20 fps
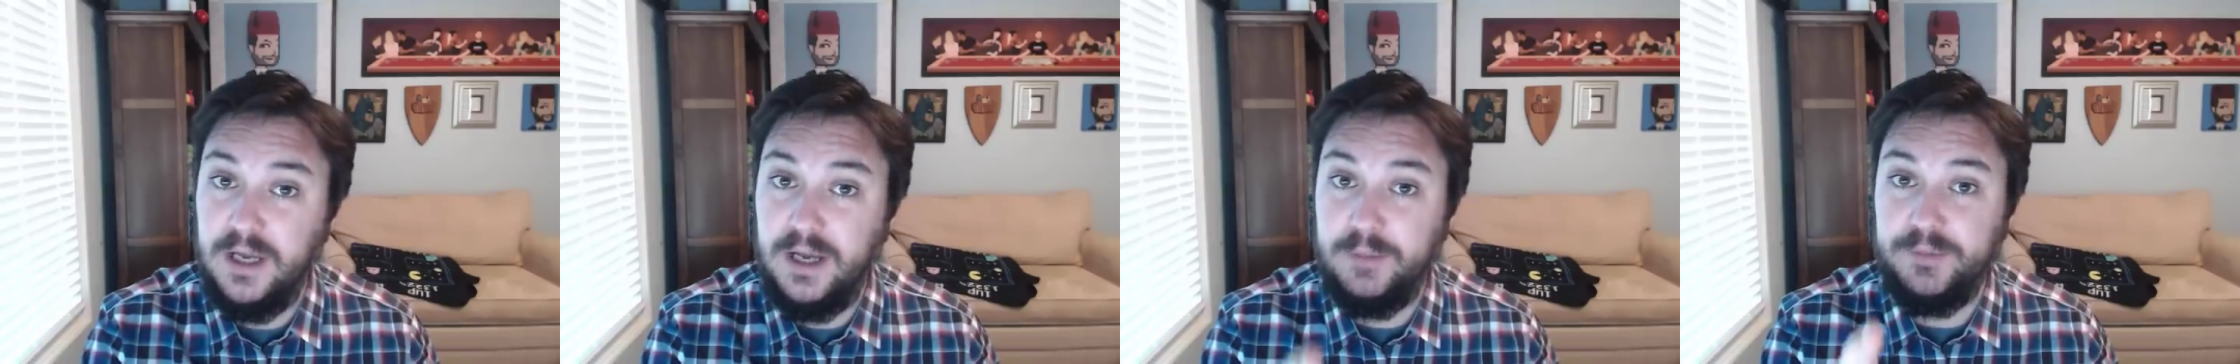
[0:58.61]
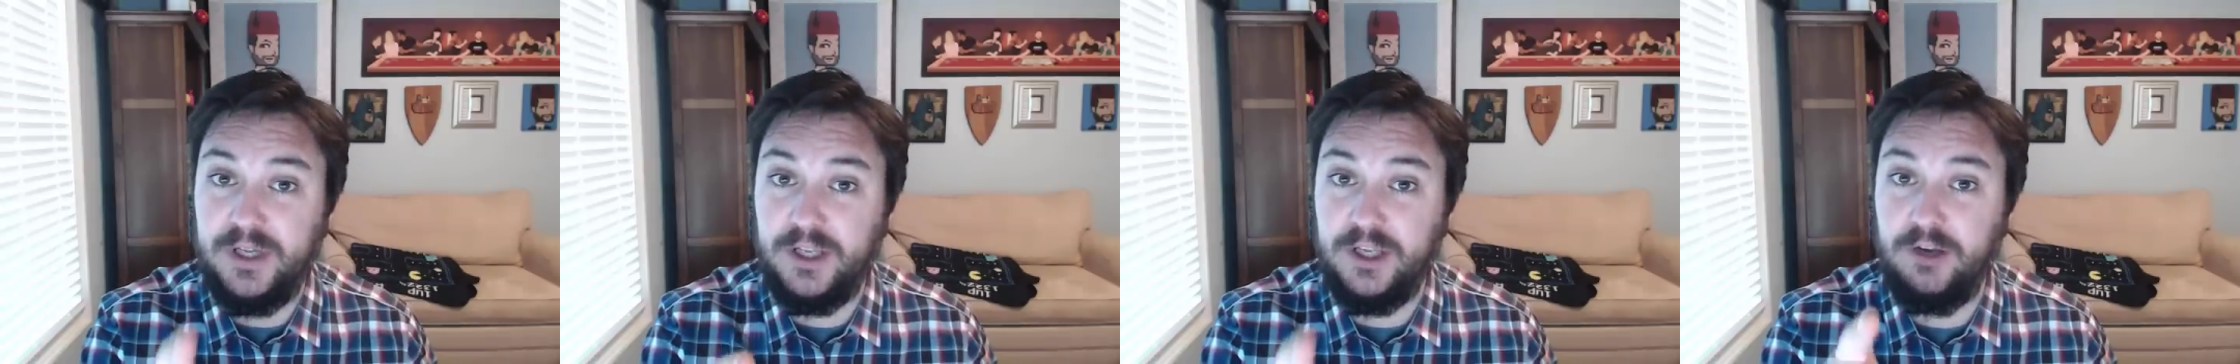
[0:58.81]

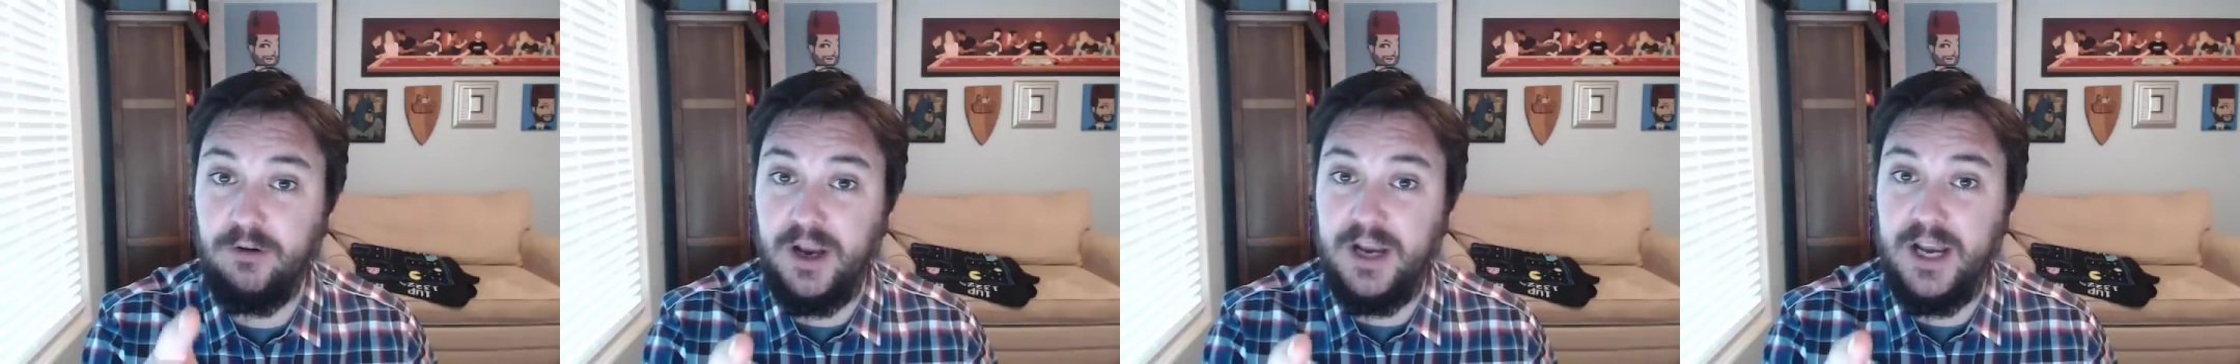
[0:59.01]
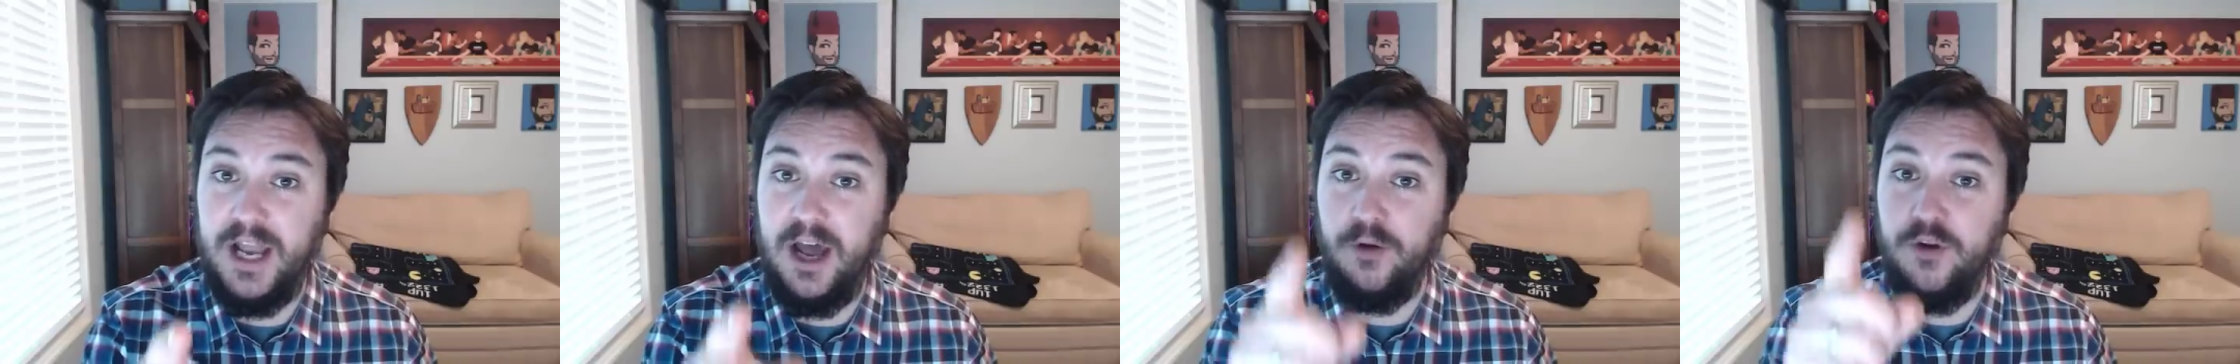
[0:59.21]
I'm telling you
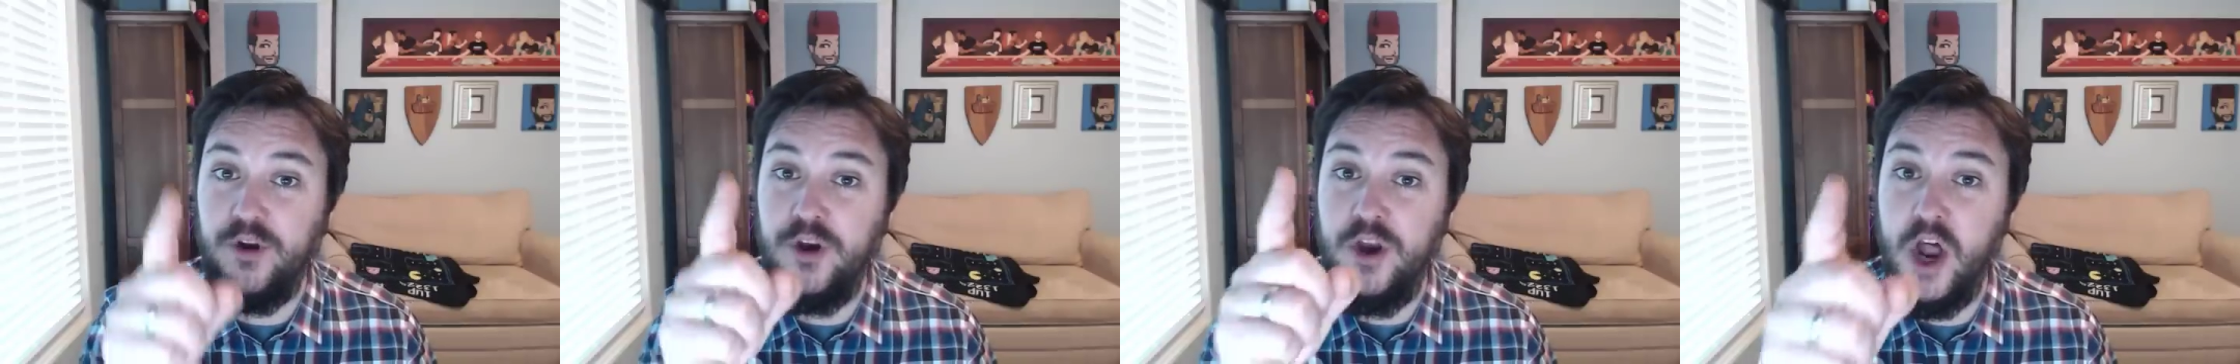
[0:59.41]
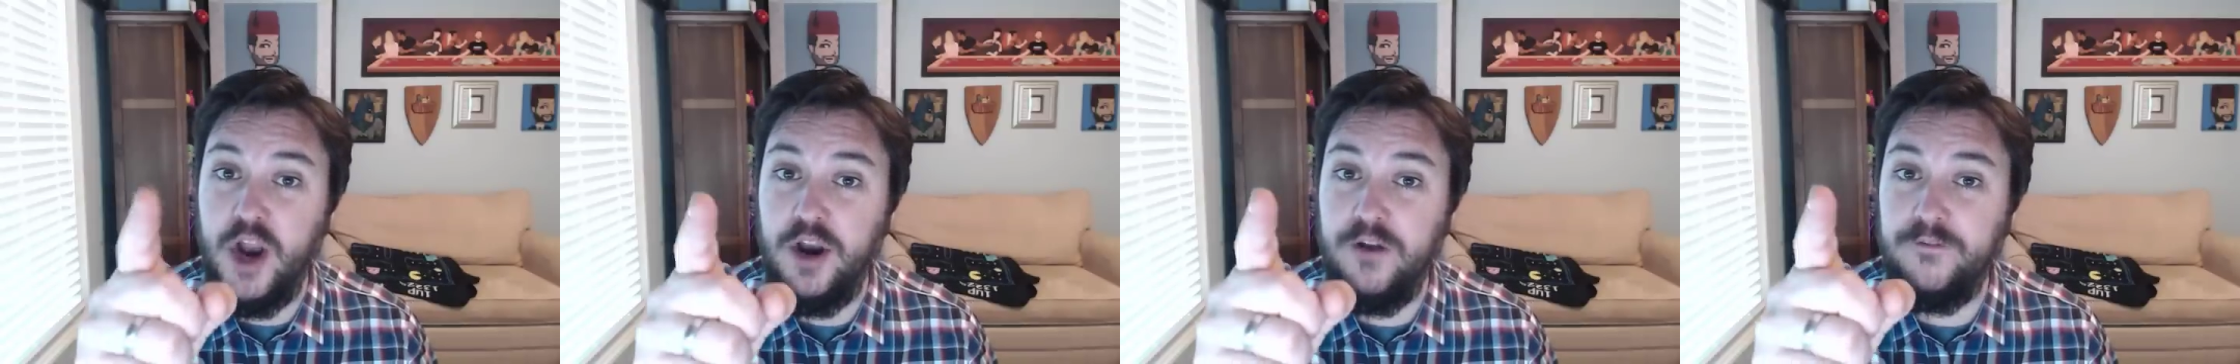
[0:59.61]
right now,
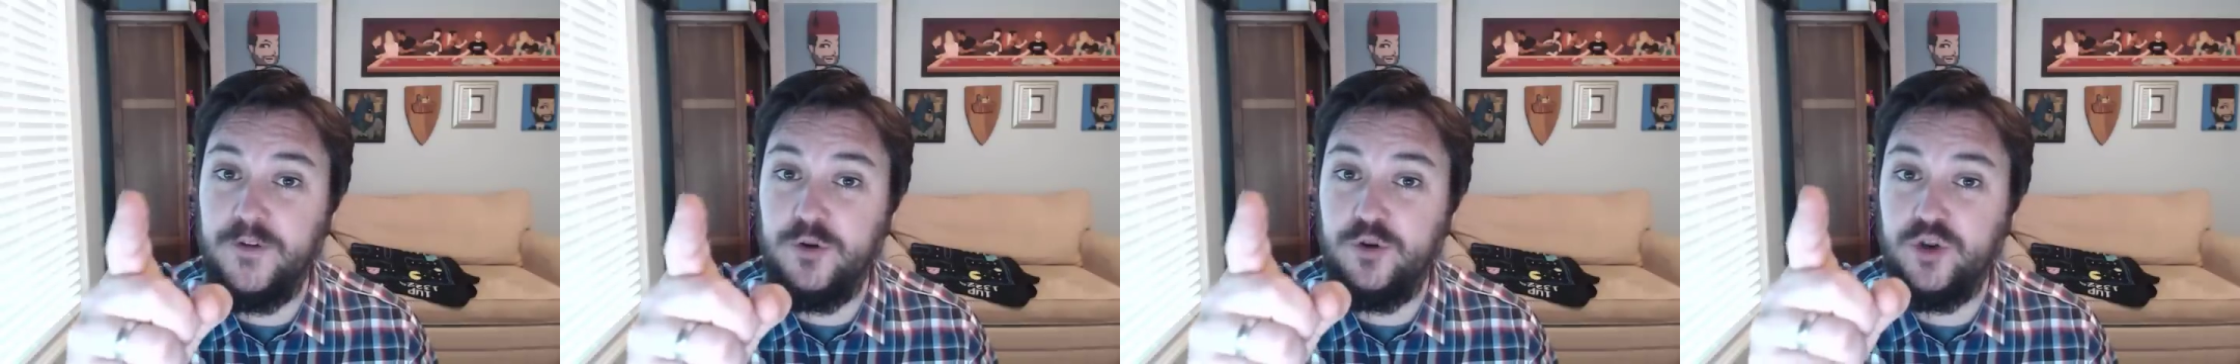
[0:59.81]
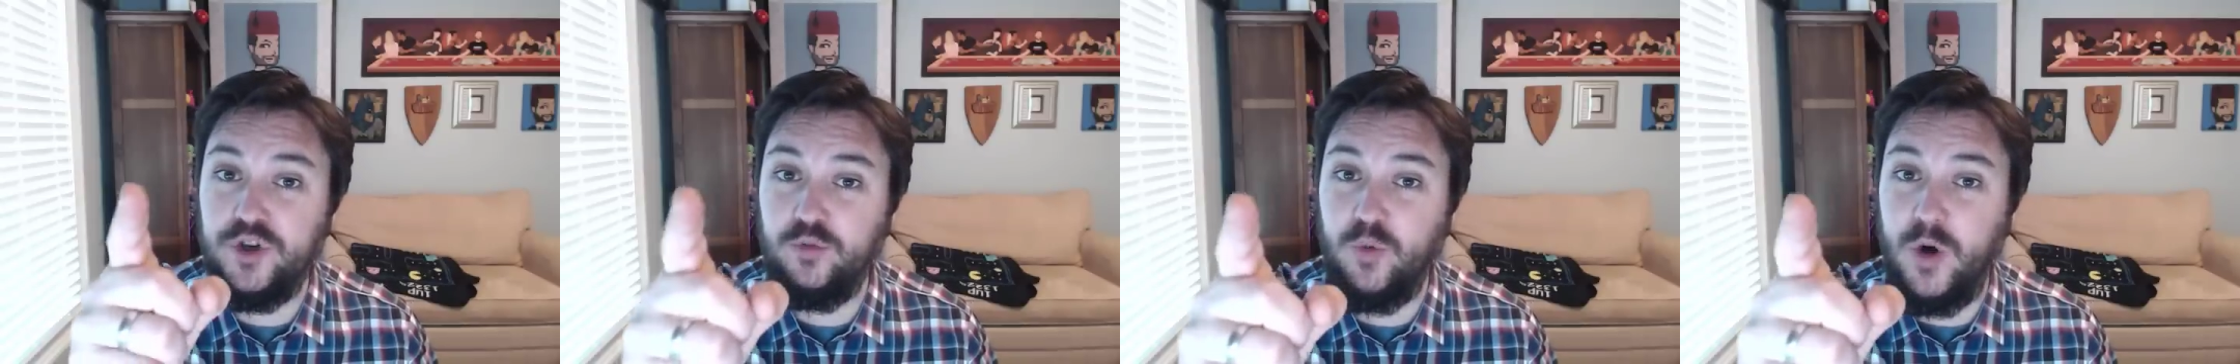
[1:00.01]
none of
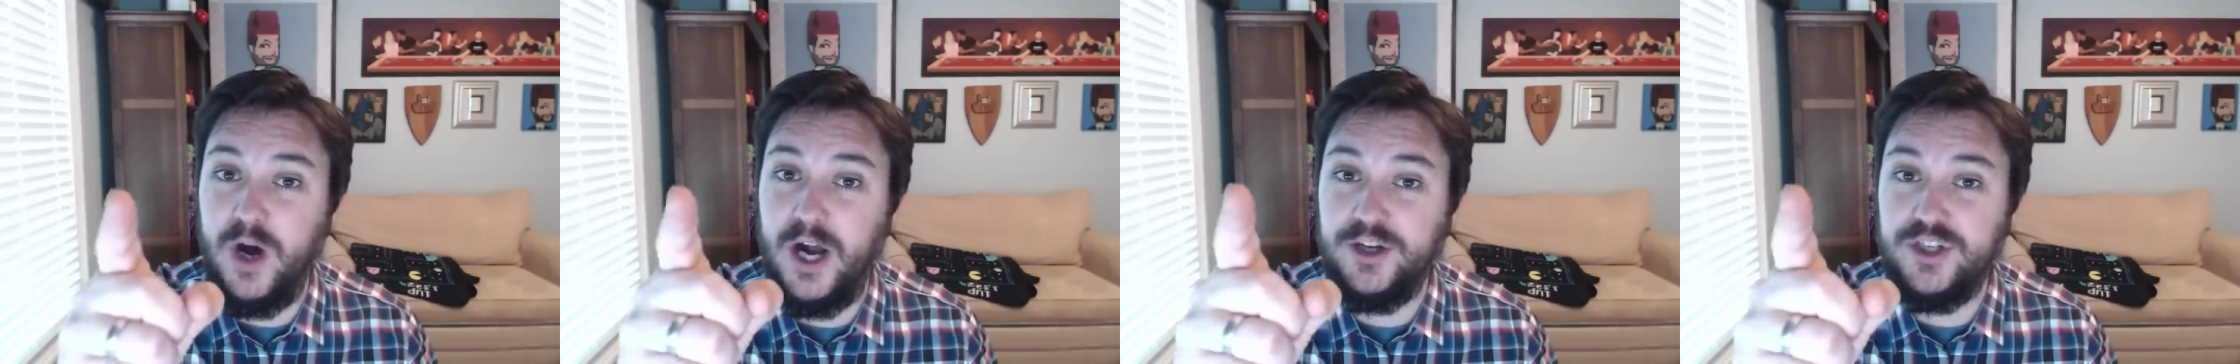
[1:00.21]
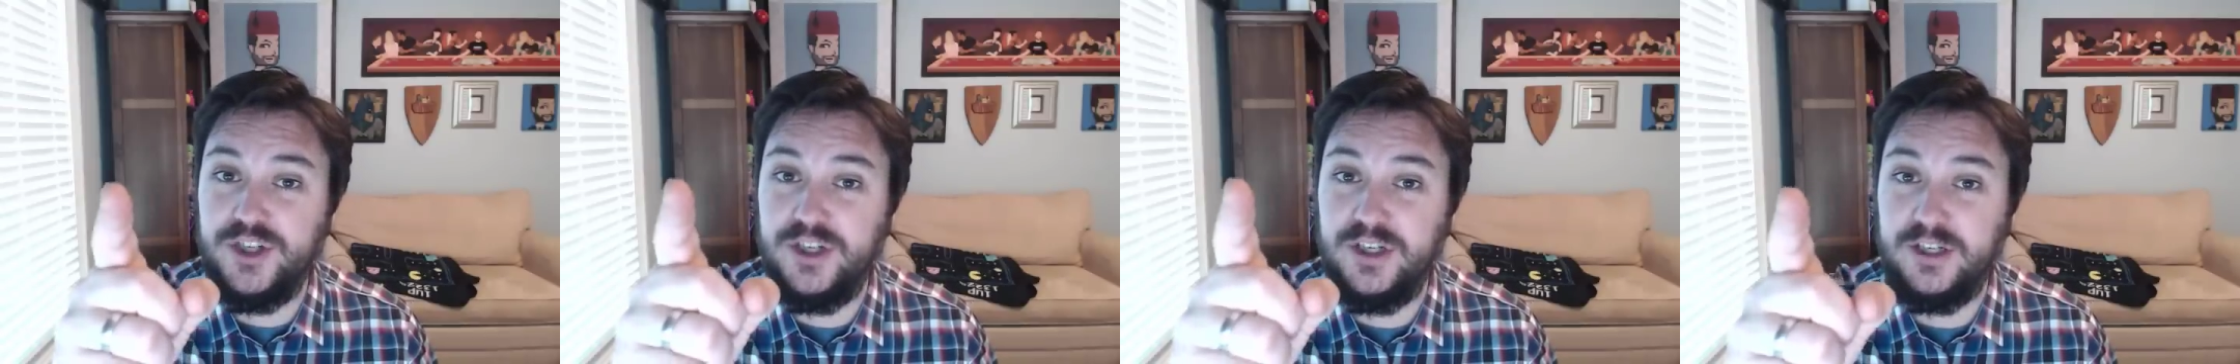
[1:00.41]
you should
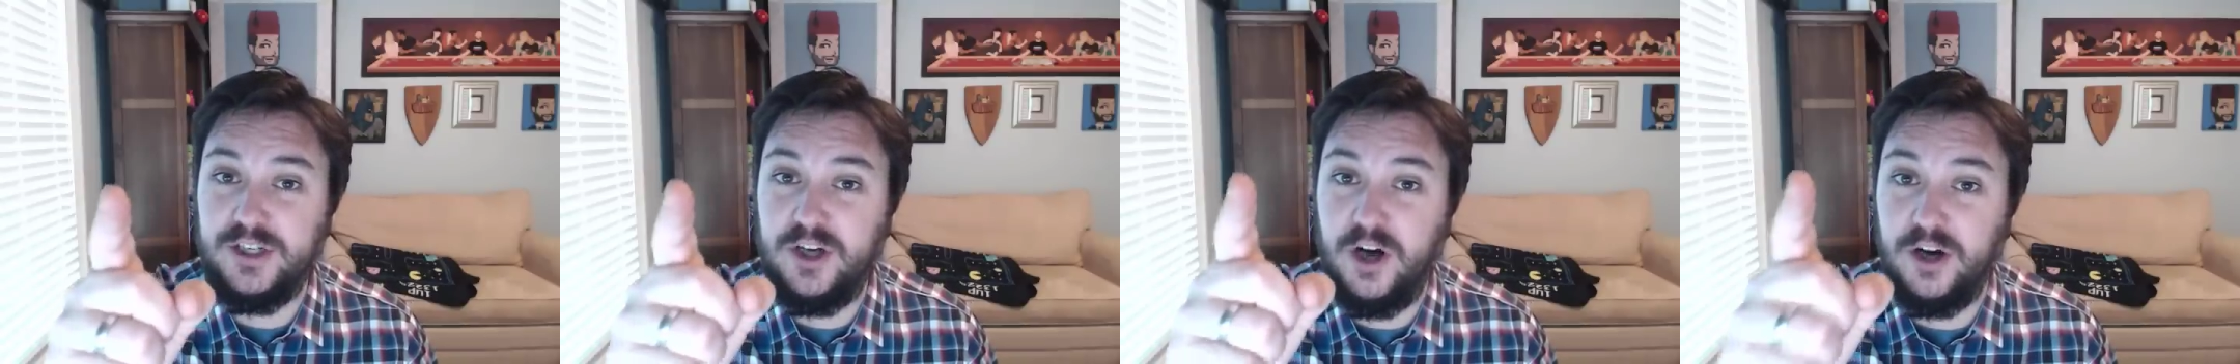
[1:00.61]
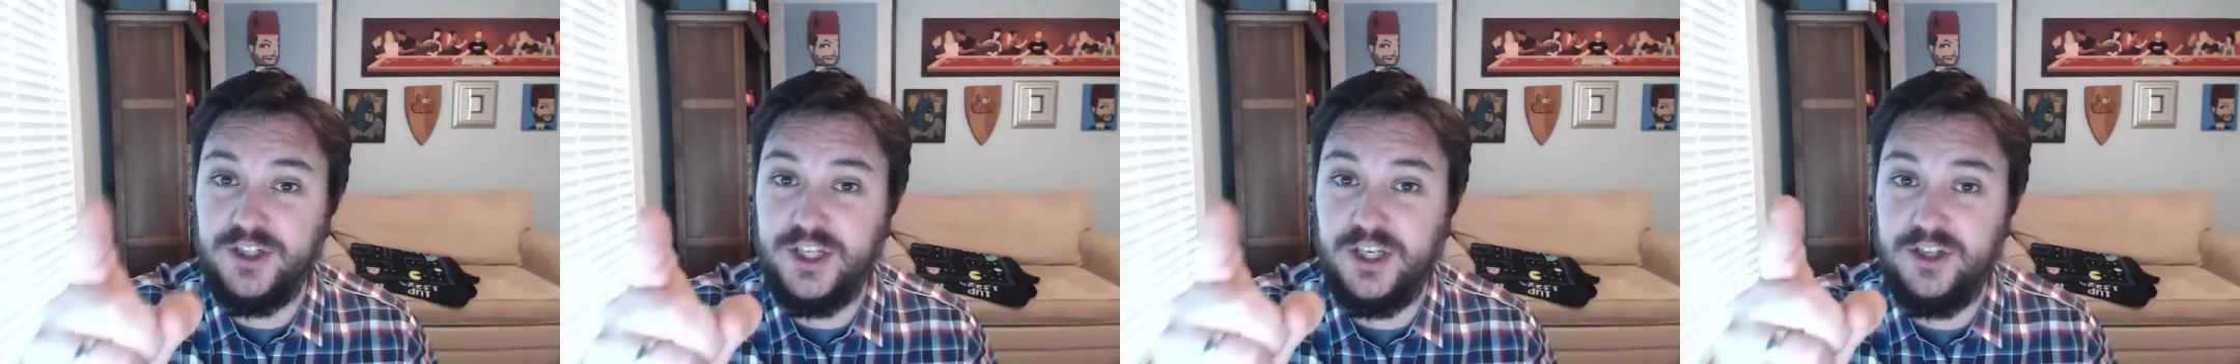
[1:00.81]
watch
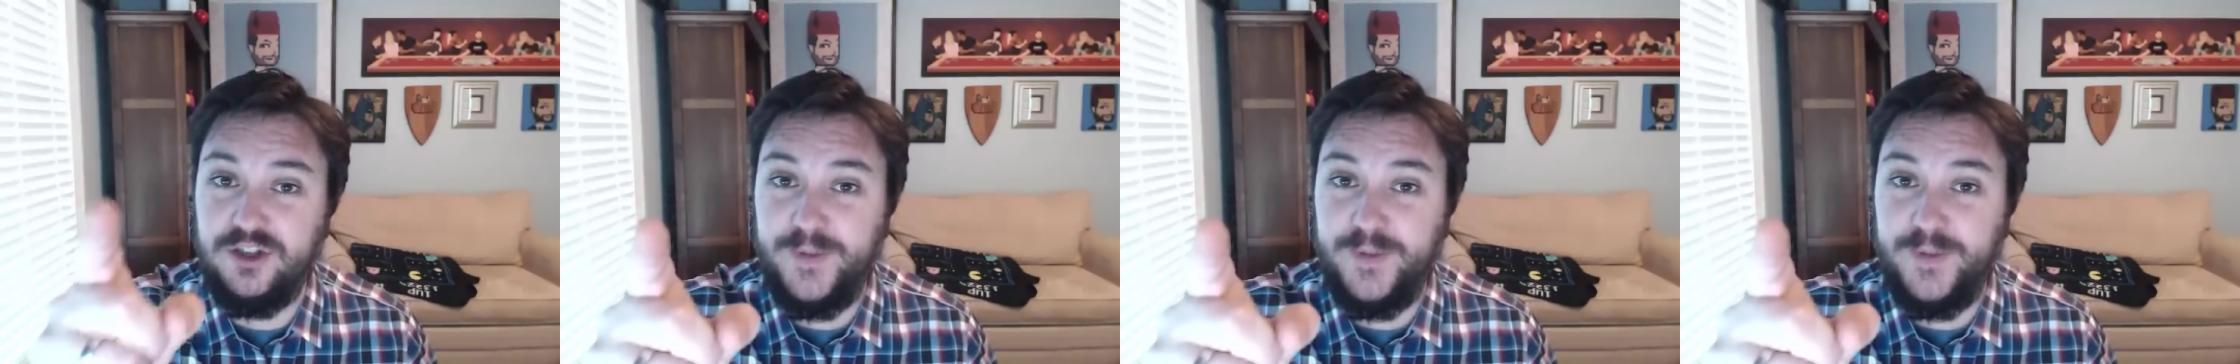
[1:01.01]
Cards Against